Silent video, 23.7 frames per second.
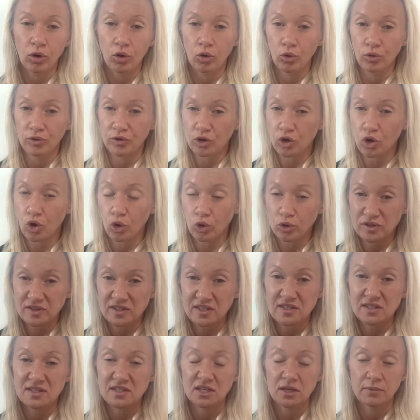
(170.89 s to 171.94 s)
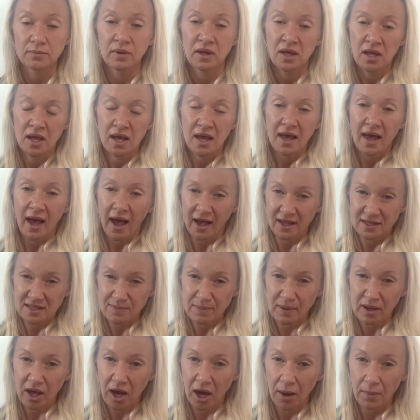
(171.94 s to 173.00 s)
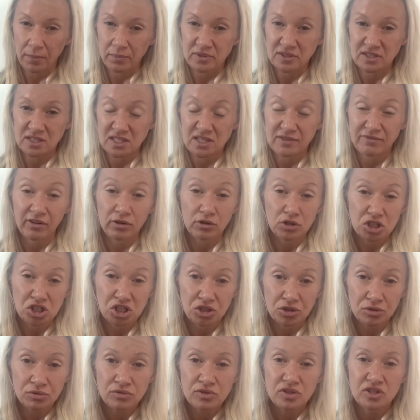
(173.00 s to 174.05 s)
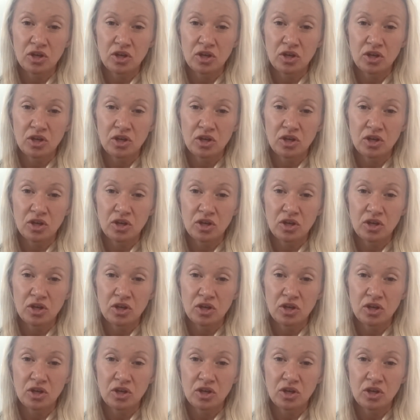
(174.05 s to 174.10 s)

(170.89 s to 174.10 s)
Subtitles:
or the core system has become dysfunctional.